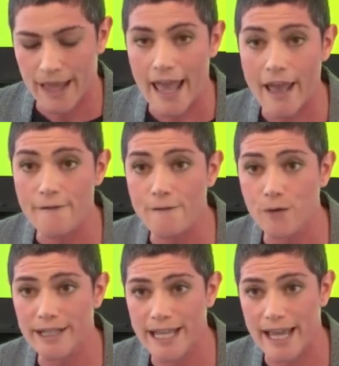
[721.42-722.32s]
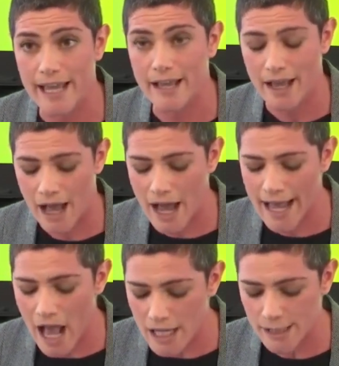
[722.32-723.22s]
Every day,
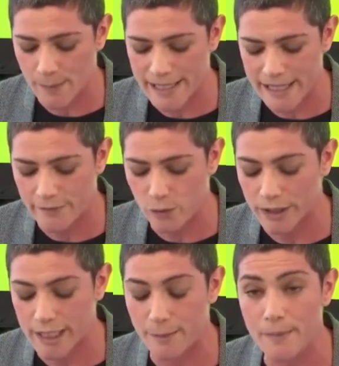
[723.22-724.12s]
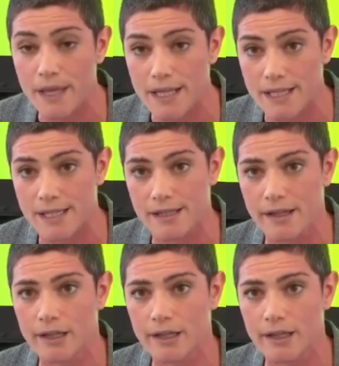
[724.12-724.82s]
I ask myself what it means